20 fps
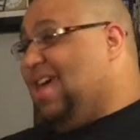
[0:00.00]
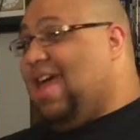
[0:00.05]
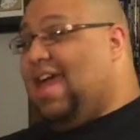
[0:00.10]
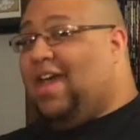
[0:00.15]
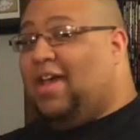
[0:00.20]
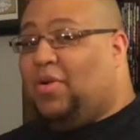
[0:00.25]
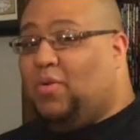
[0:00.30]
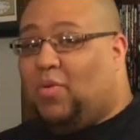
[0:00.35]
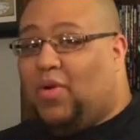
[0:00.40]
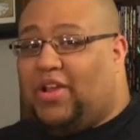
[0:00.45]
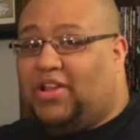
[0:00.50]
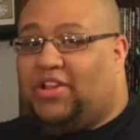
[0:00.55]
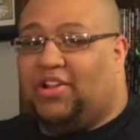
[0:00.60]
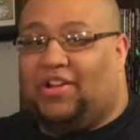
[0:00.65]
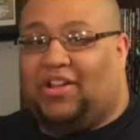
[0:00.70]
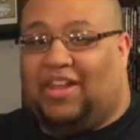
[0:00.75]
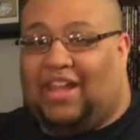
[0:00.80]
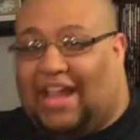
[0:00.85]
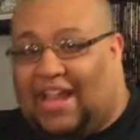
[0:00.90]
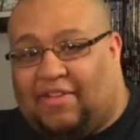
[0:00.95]
And when
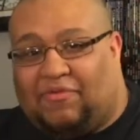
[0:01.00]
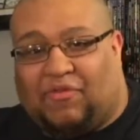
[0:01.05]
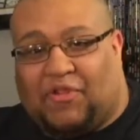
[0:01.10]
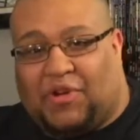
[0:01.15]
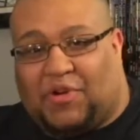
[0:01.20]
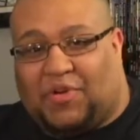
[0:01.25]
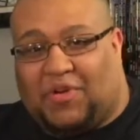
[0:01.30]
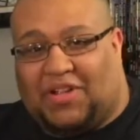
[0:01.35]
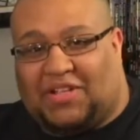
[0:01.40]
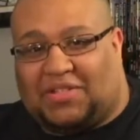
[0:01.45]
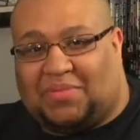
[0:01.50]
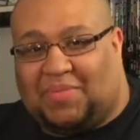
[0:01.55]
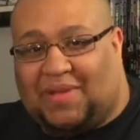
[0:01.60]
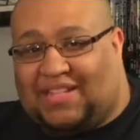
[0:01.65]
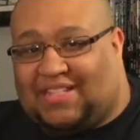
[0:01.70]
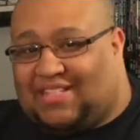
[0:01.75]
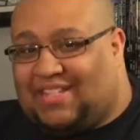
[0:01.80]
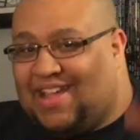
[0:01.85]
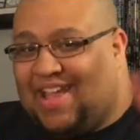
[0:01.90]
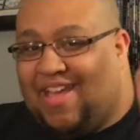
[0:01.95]
you're late for
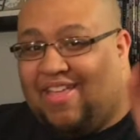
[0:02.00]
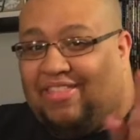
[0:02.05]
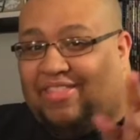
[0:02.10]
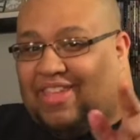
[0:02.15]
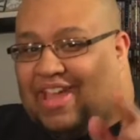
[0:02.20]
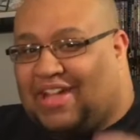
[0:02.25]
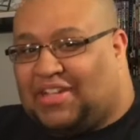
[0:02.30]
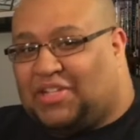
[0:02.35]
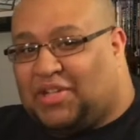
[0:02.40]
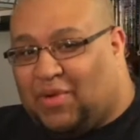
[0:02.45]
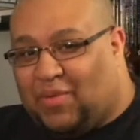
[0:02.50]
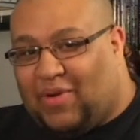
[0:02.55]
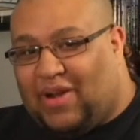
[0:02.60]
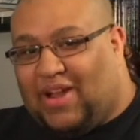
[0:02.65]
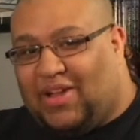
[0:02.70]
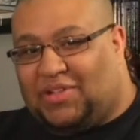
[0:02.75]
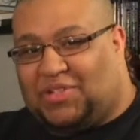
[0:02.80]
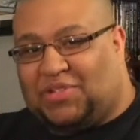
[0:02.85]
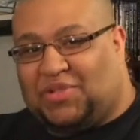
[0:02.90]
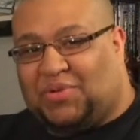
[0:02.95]
Christmas, that's a
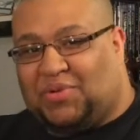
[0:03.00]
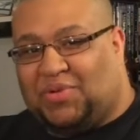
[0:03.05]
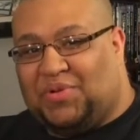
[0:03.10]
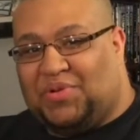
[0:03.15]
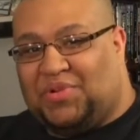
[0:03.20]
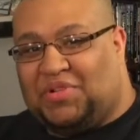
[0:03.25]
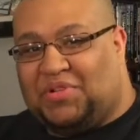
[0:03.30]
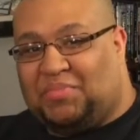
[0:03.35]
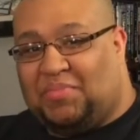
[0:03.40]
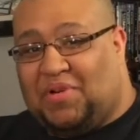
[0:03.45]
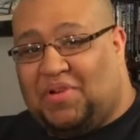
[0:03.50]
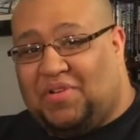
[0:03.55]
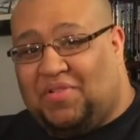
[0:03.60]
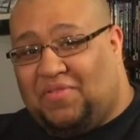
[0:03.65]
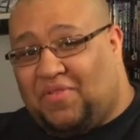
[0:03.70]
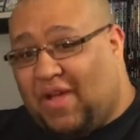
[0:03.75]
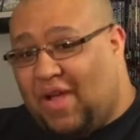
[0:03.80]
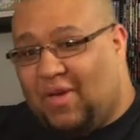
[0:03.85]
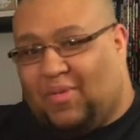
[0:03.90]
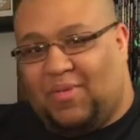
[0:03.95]
real Scrooge
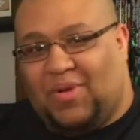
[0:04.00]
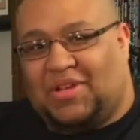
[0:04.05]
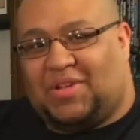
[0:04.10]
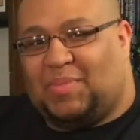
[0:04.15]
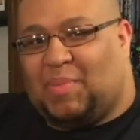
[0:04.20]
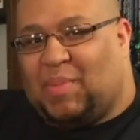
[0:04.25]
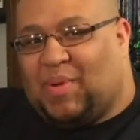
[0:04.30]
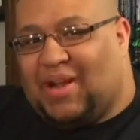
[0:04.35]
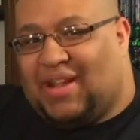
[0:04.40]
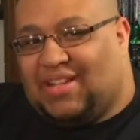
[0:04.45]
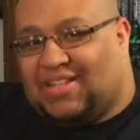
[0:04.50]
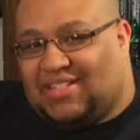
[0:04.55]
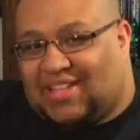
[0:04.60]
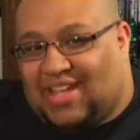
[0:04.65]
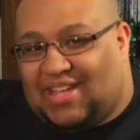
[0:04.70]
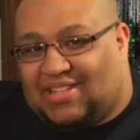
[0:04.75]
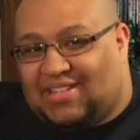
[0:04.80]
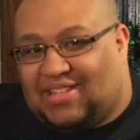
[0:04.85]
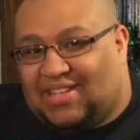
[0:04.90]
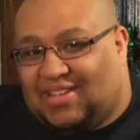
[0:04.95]
move, which brings
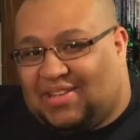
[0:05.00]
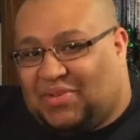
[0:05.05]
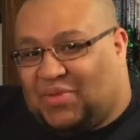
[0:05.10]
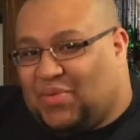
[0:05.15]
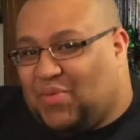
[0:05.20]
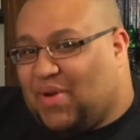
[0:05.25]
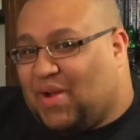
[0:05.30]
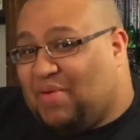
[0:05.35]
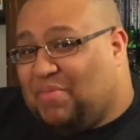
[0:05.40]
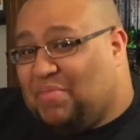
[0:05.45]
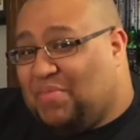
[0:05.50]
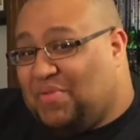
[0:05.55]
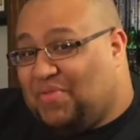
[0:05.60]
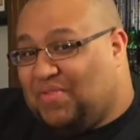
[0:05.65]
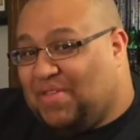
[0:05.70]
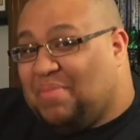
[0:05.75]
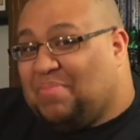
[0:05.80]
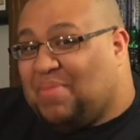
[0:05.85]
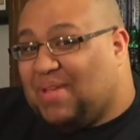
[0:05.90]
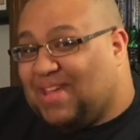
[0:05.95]
us to our
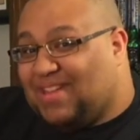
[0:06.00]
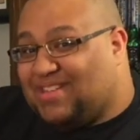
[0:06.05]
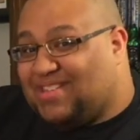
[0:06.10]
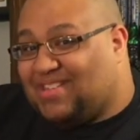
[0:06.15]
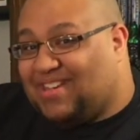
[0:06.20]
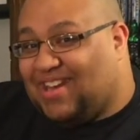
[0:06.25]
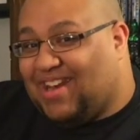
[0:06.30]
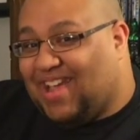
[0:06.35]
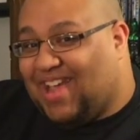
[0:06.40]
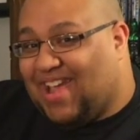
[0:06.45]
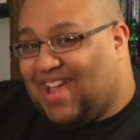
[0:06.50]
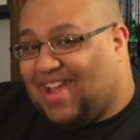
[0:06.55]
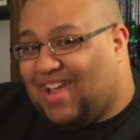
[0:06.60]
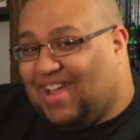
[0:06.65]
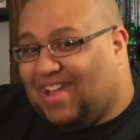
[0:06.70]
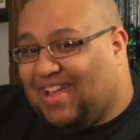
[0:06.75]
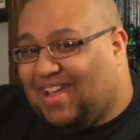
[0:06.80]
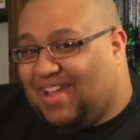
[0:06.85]
movie pitch today.